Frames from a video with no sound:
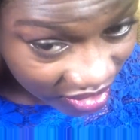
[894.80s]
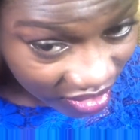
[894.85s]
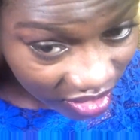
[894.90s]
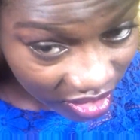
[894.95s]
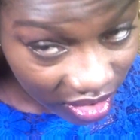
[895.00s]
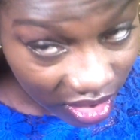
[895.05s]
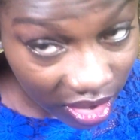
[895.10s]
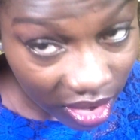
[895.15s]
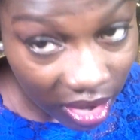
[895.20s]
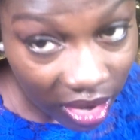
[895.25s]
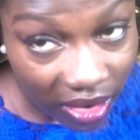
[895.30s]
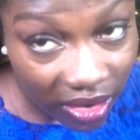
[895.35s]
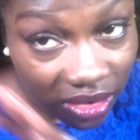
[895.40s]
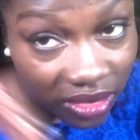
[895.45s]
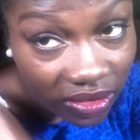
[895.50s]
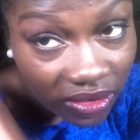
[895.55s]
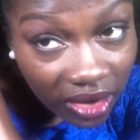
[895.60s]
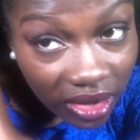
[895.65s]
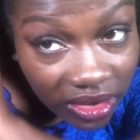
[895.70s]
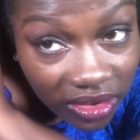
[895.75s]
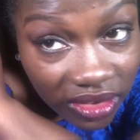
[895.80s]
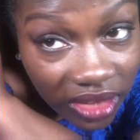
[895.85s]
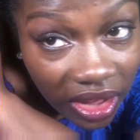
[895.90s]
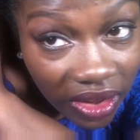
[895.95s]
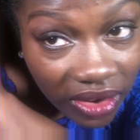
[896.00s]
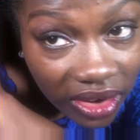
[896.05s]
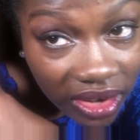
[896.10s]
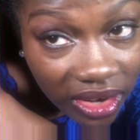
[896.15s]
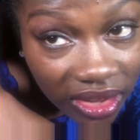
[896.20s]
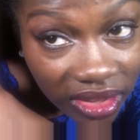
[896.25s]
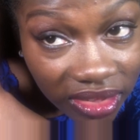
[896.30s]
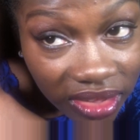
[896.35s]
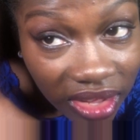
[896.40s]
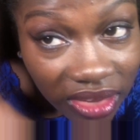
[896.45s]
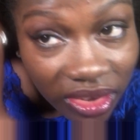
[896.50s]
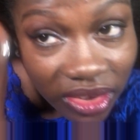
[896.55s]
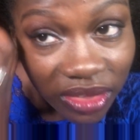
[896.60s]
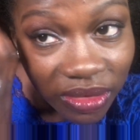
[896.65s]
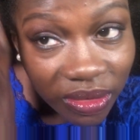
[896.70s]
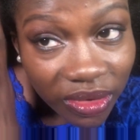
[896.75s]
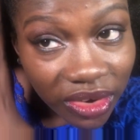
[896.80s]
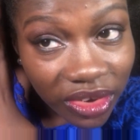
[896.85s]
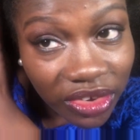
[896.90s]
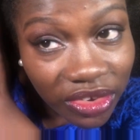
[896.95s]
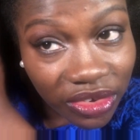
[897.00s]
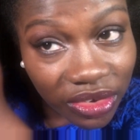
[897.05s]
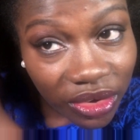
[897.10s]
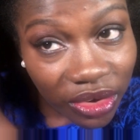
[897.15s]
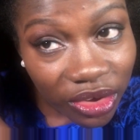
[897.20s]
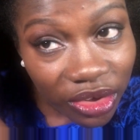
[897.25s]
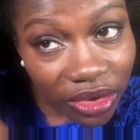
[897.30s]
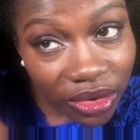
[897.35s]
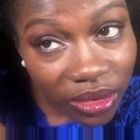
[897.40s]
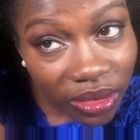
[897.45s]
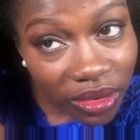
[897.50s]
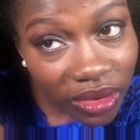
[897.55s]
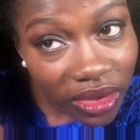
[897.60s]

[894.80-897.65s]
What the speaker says: Look at how stretched out it is. I just want to show you.